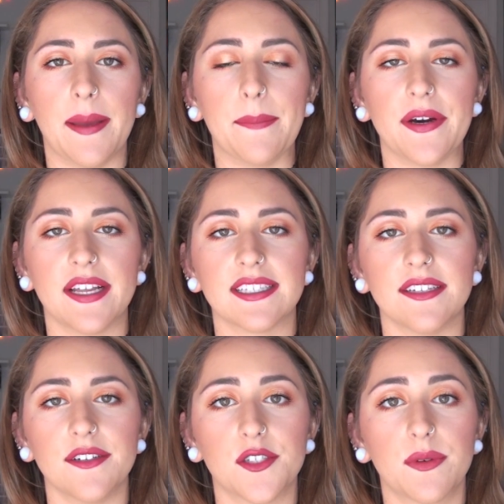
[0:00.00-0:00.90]
and put his
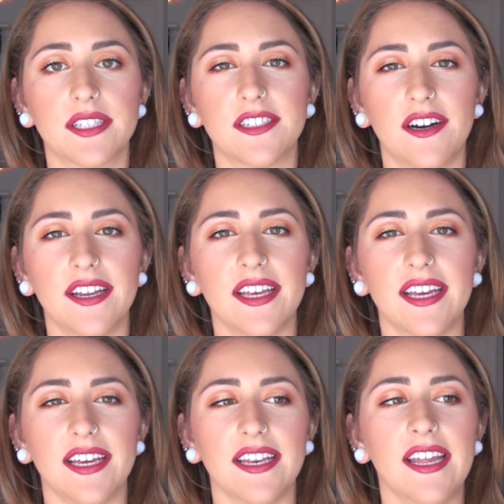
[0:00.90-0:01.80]
little twist on
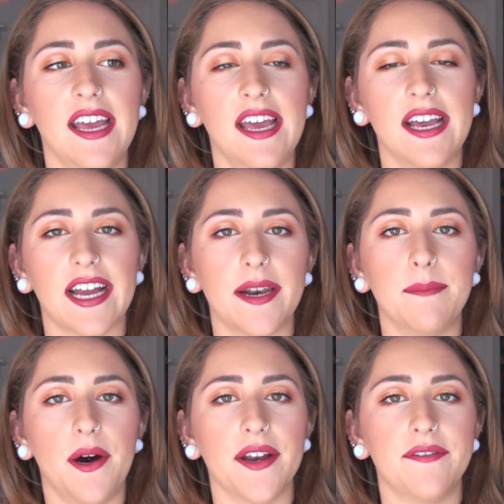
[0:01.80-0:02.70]
it and kind of
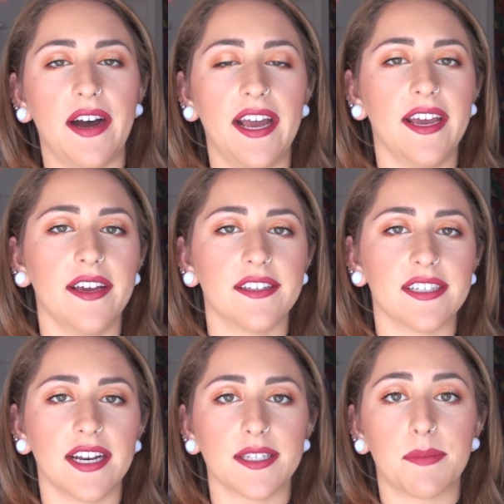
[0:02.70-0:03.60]
modify it
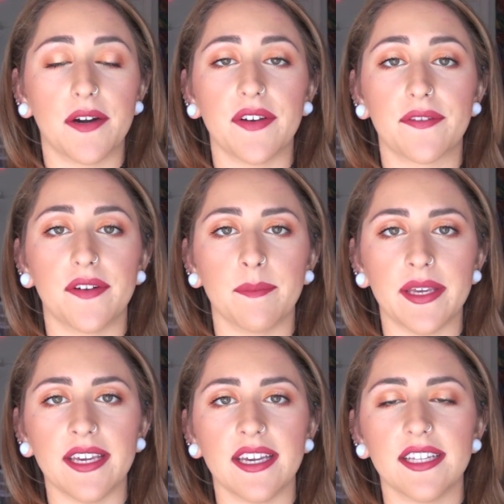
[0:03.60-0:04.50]
so that it's perfect for
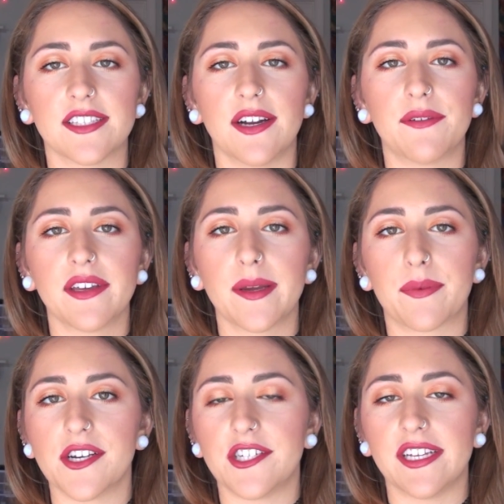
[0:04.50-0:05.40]
me. And so I really
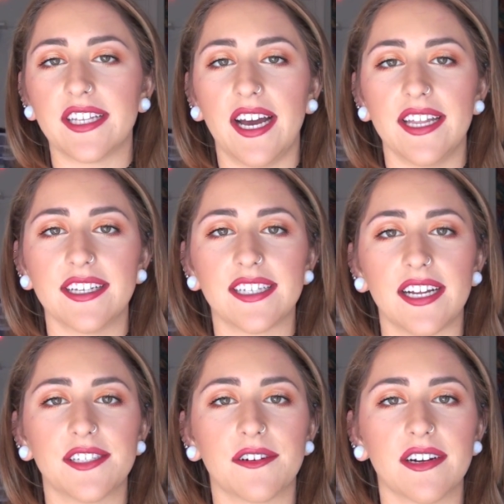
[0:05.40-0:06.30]
appreciate that in a
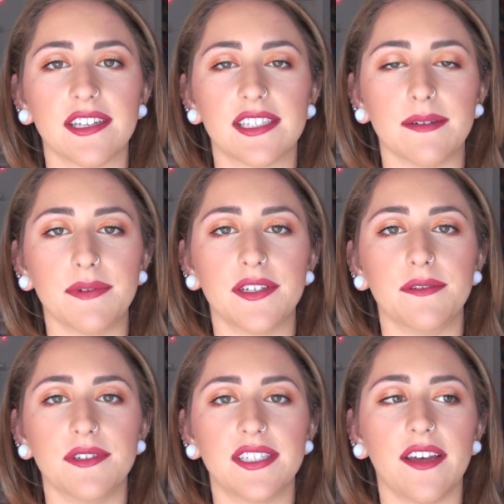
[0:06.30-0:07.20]
tattoo artist, someone who
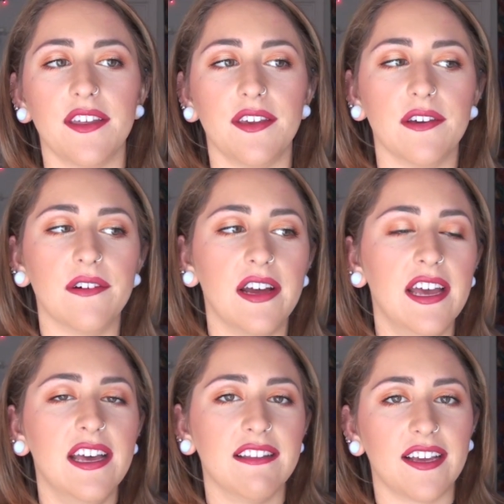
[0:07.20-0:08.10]
will tell you
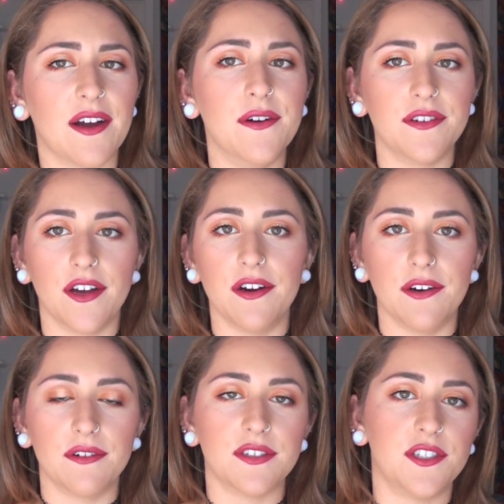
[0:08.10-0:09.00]
oh
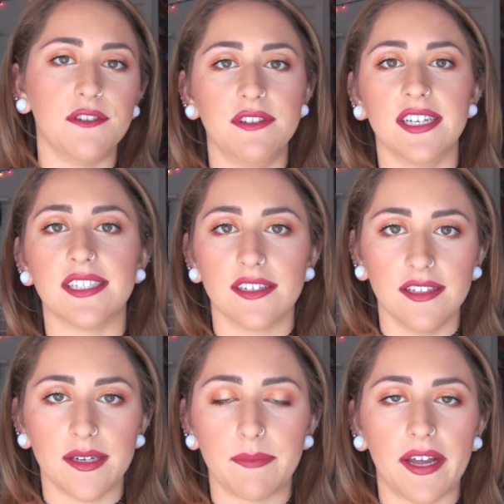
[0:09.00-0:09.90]
no, do this, it'll
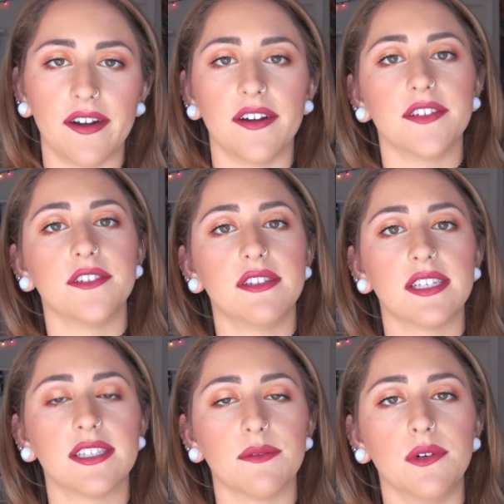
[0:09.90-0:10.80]
look better, or do
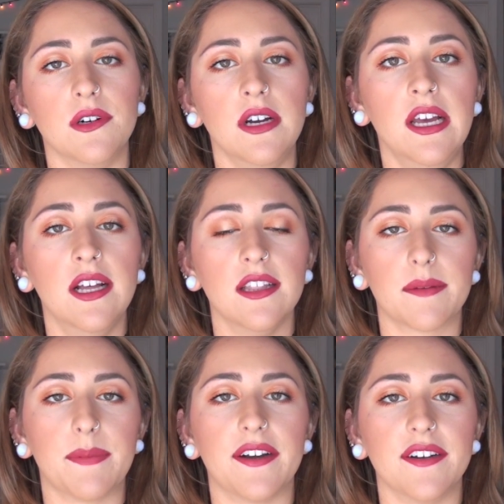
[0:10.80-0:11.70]
this, it will
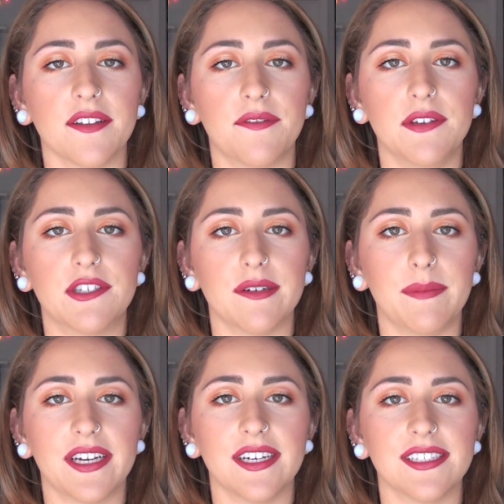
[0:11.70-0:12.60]
look better in the future,
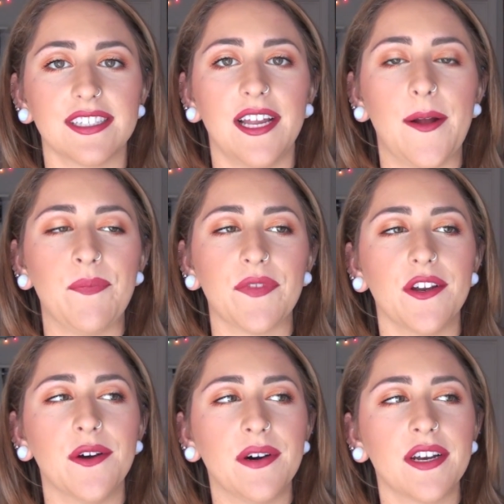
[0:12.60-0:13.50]
because you
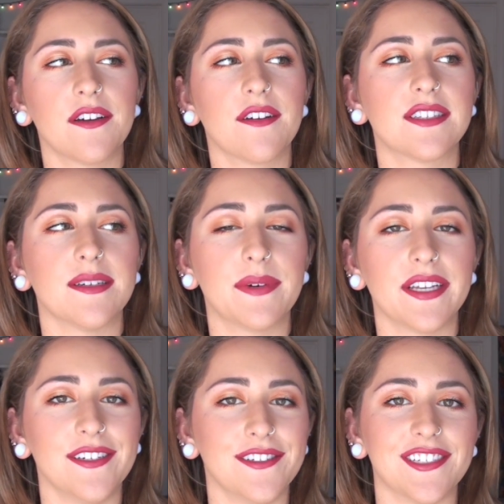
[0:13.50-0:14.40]
don't want to go to
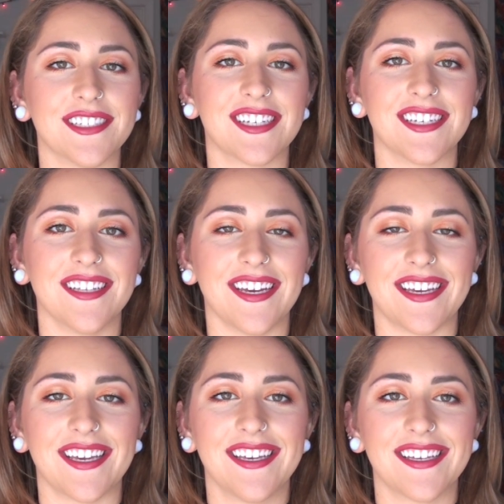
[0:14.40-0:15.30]
somebody who's just gonna
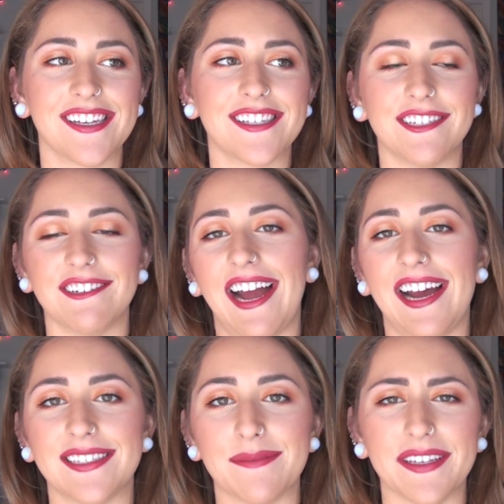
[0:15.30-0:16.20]
kiss your
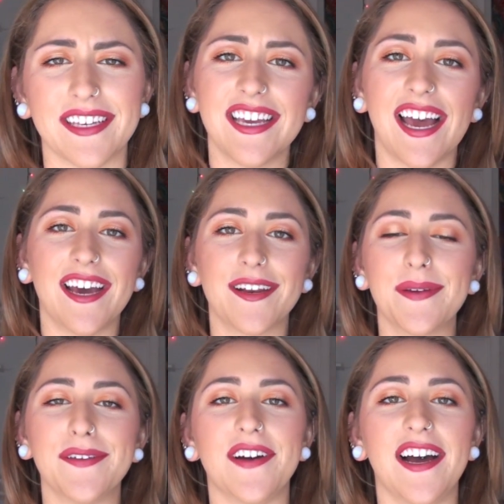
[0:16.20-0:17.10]
ass and be yeah, it'll
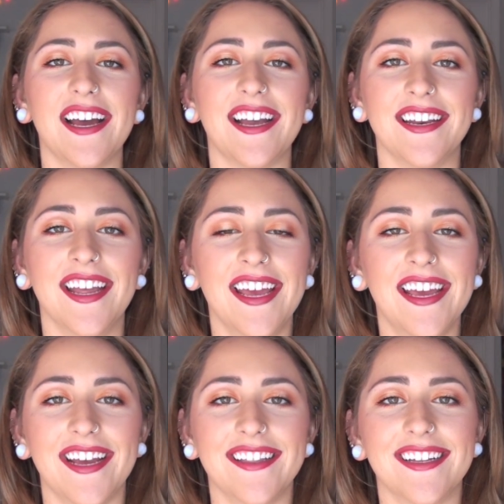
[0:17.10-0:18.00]
be fine,
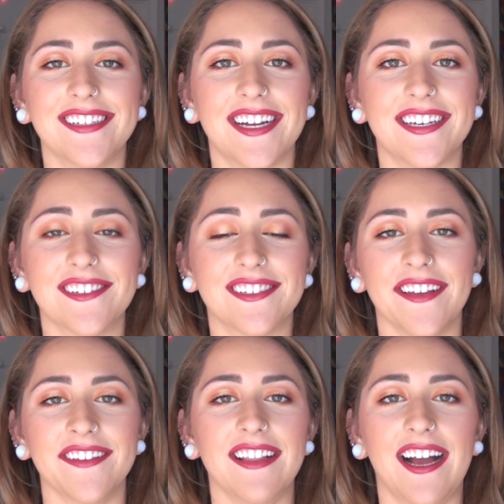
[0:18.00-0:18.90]
and then 10 years
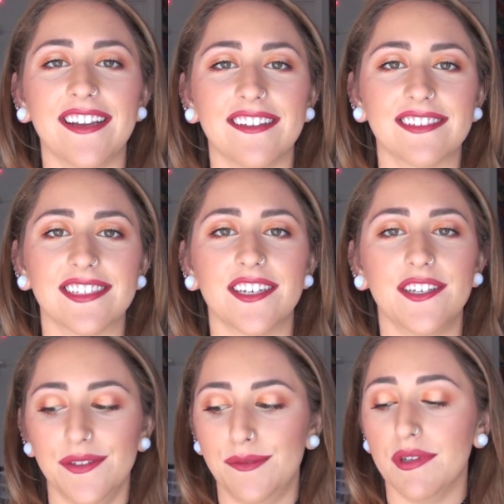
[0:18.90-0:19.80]
down the line it looks like a
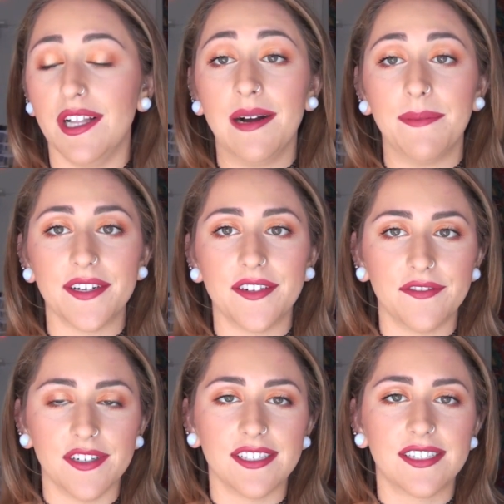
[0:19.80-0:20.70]
huge blob on your
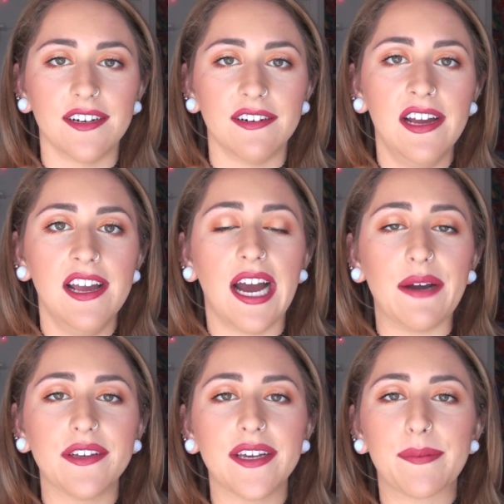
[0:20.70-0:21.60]
foot. So I
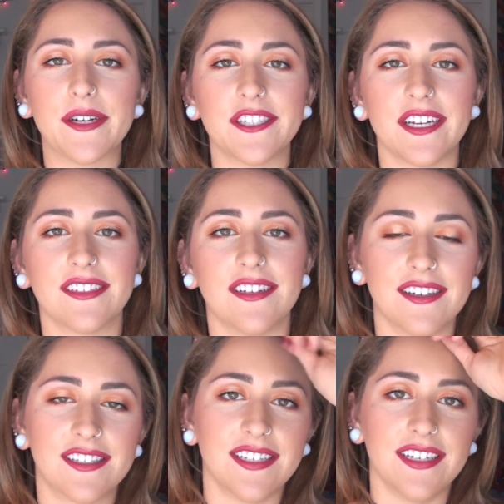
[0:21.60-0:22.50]
really appreciate his
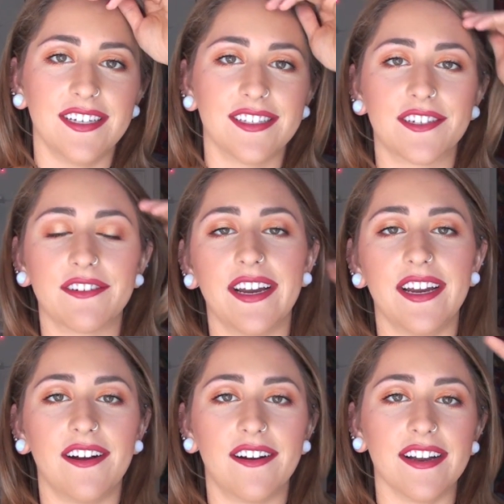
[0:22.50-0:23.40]
honesty. He's a
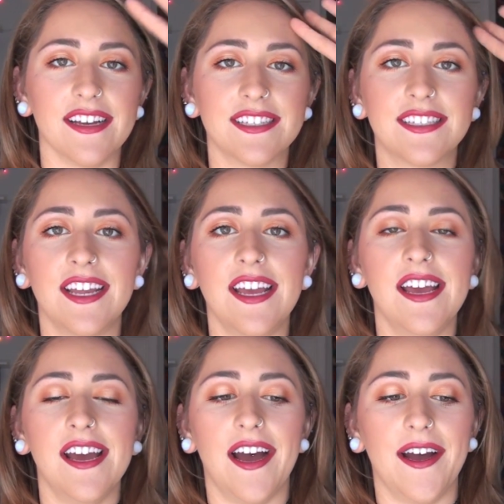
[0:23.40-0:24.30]
great artist.
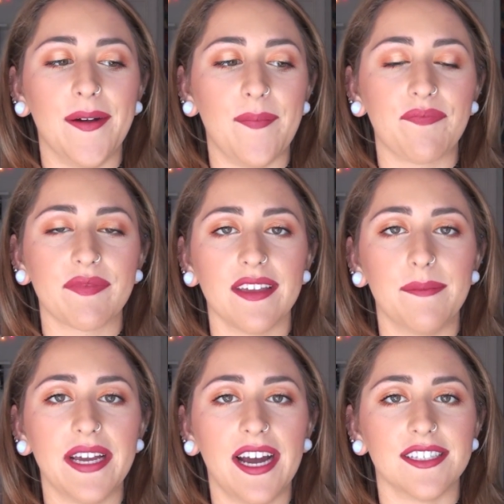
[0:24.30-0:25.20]

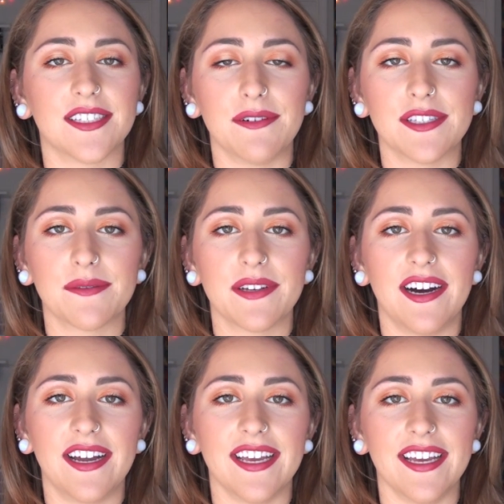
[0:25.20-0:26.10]
But yeah, so once we
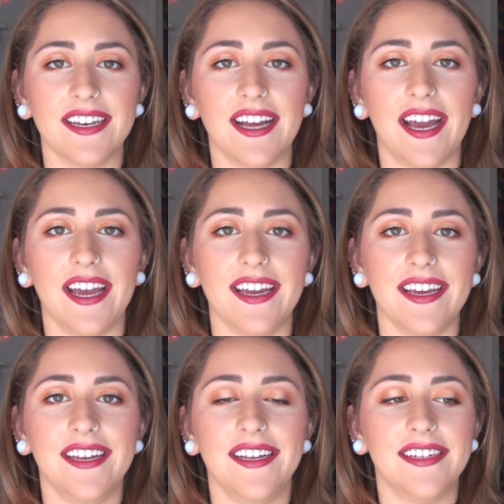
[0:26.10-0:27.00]
got in, I